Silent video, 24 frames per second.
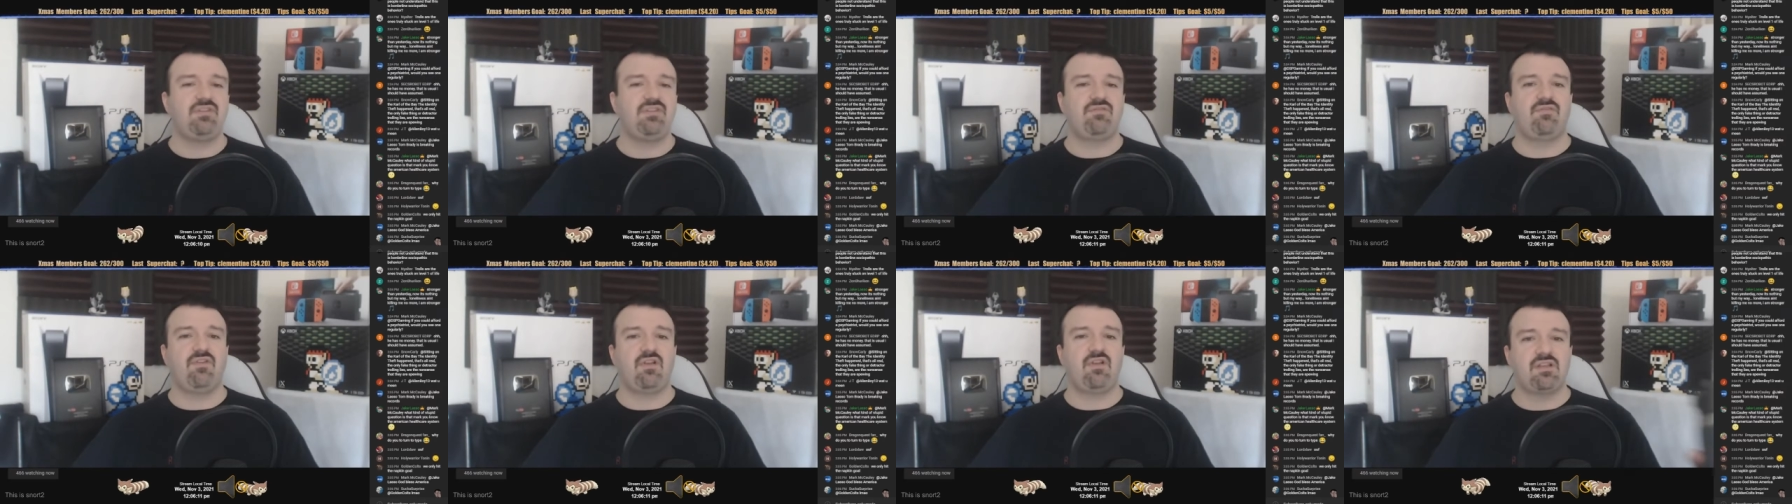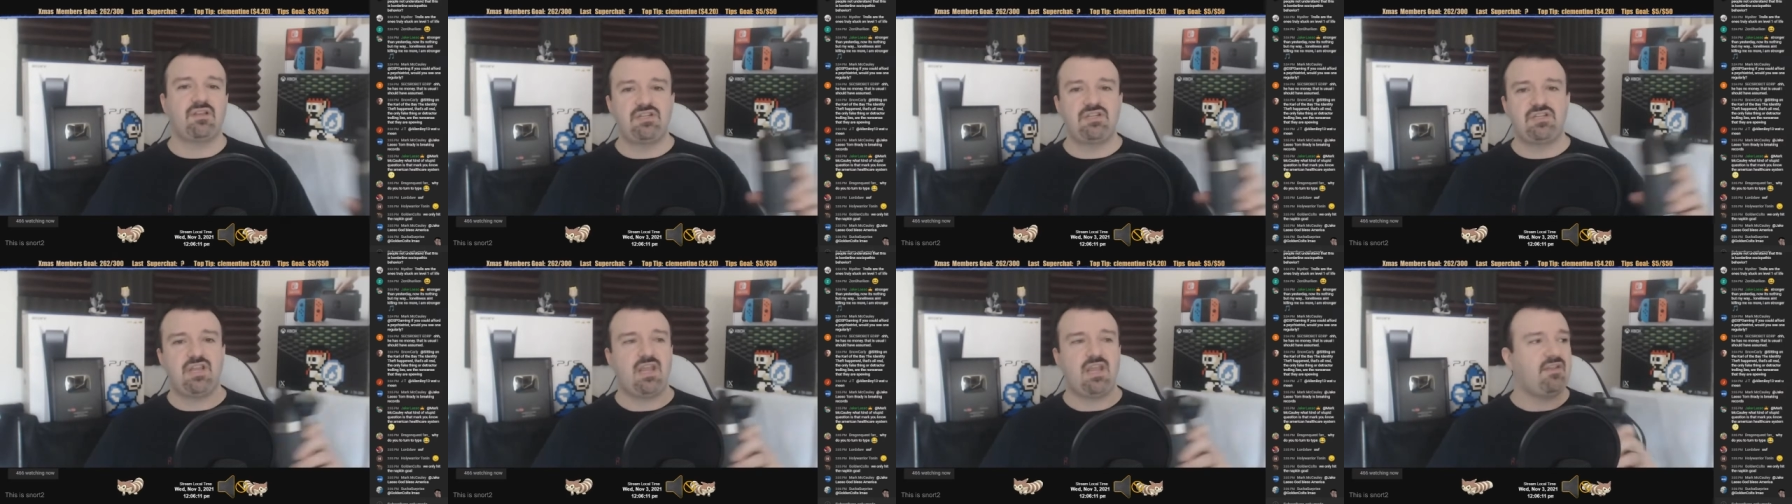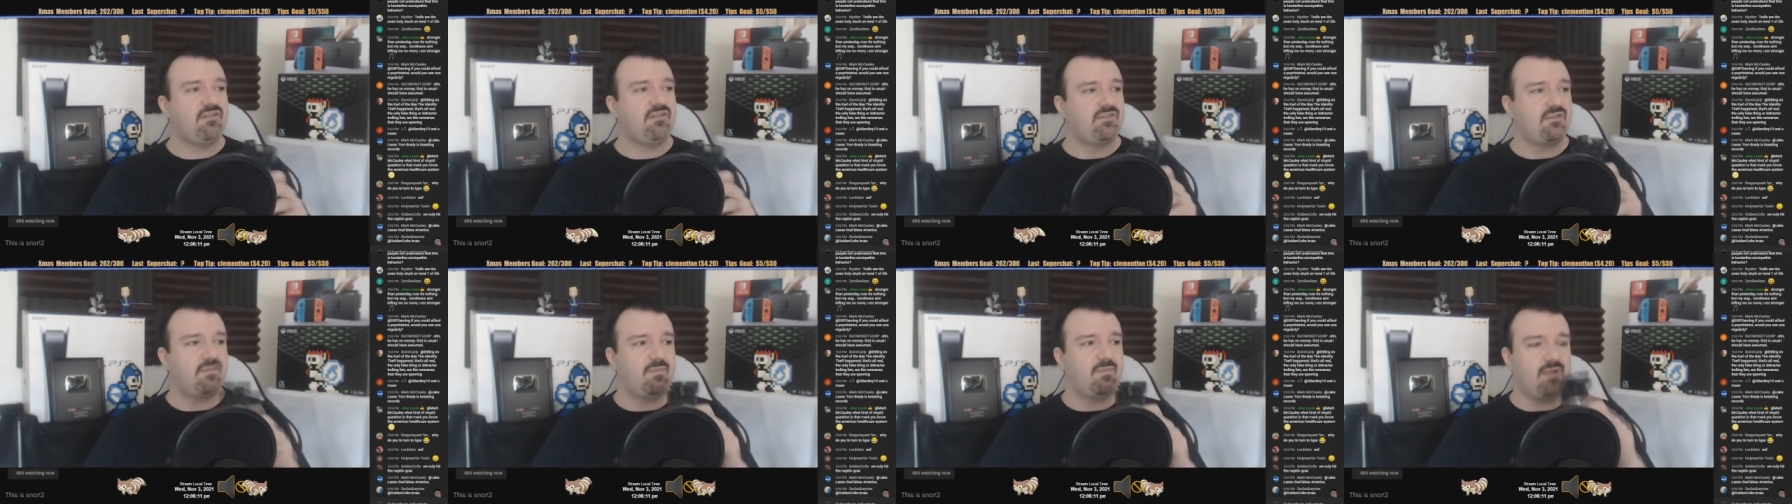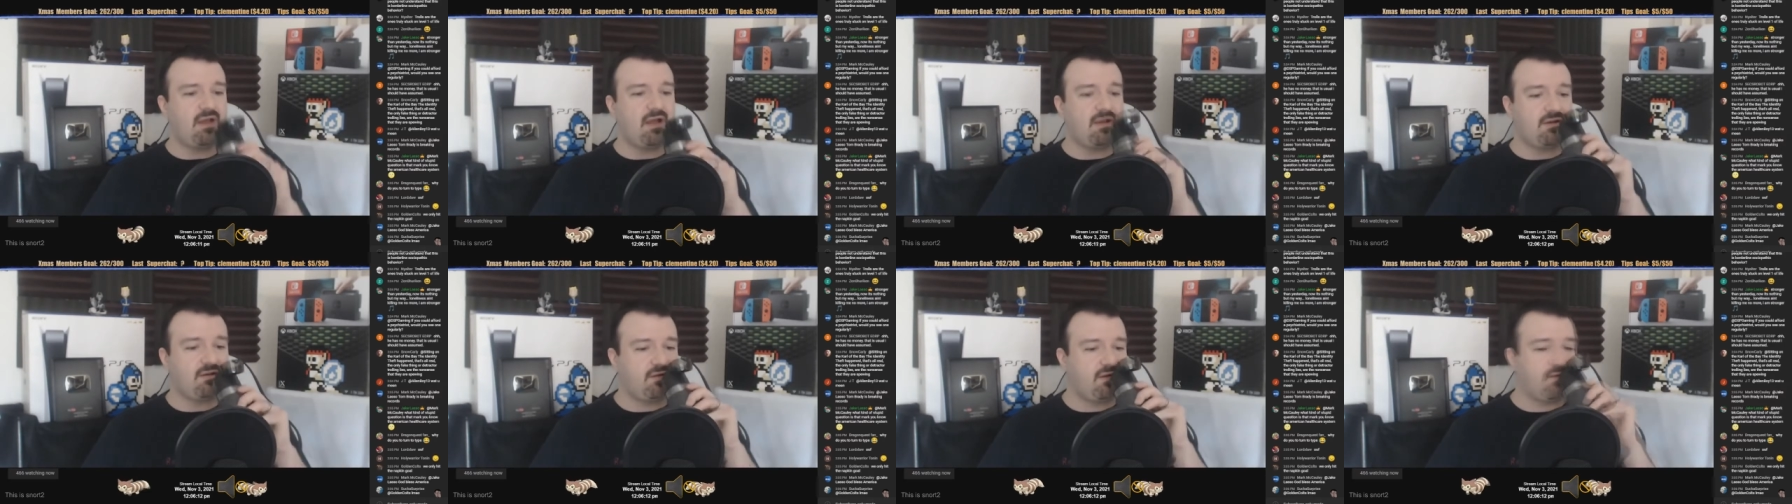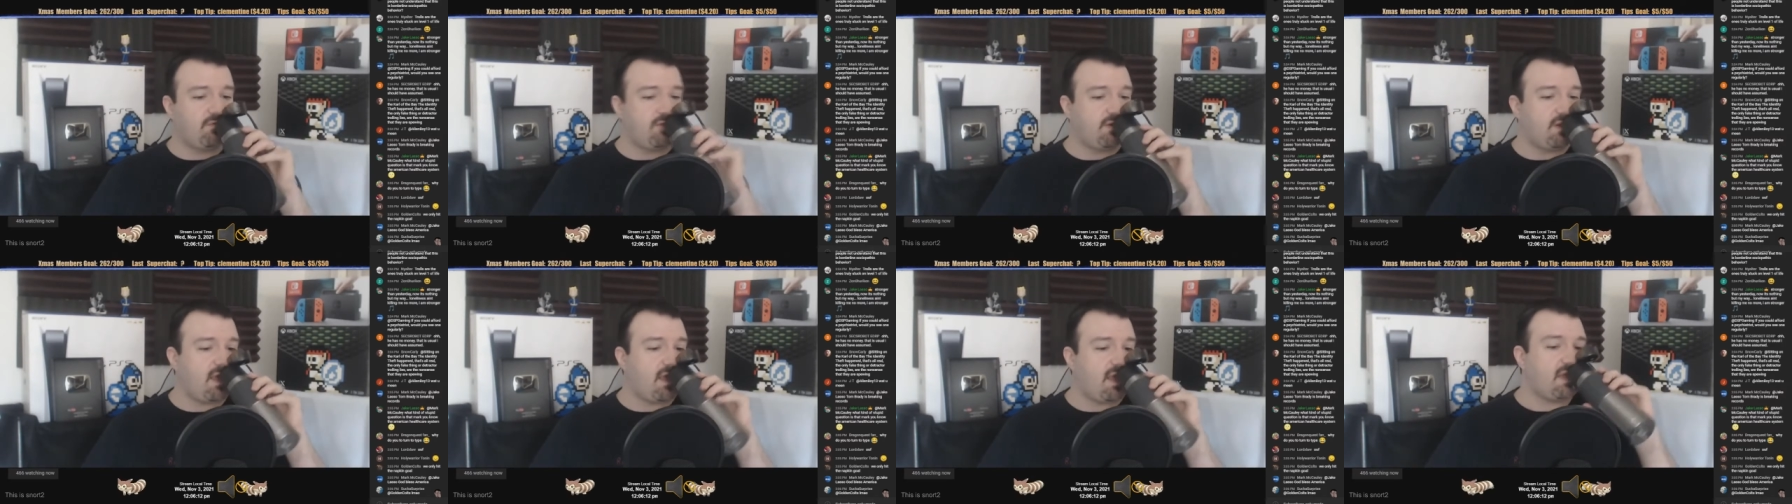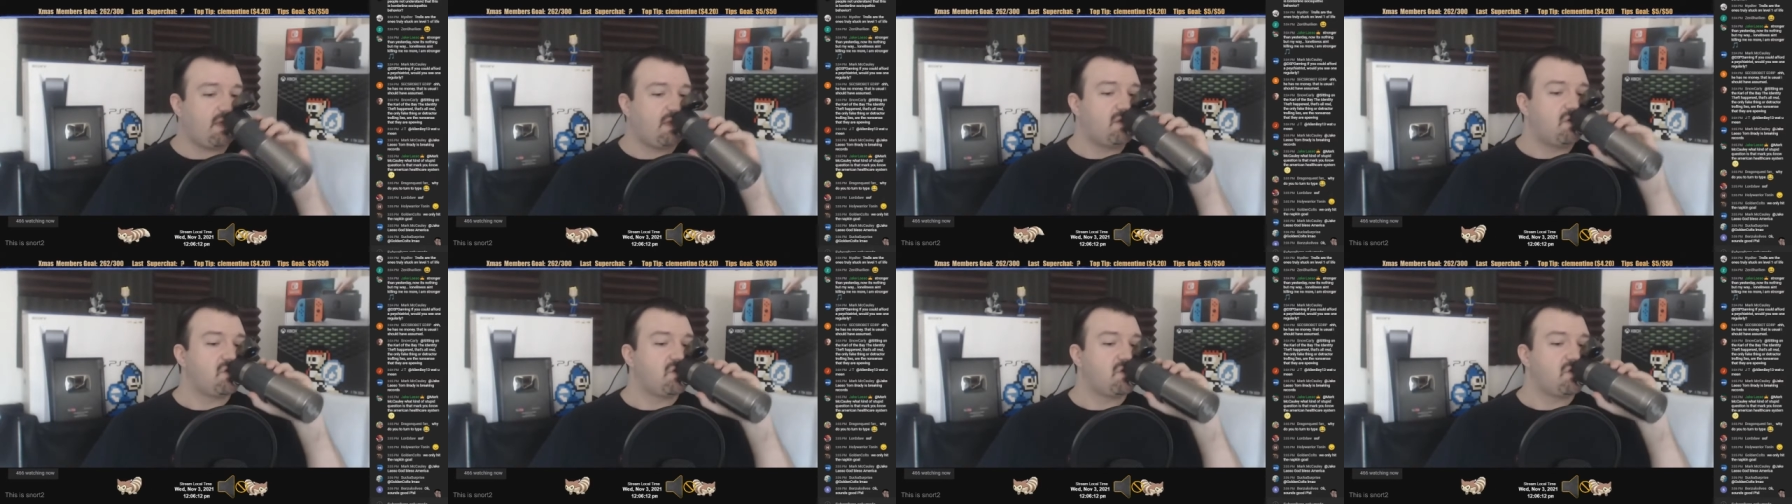of these fucking shitheads coming on here every day.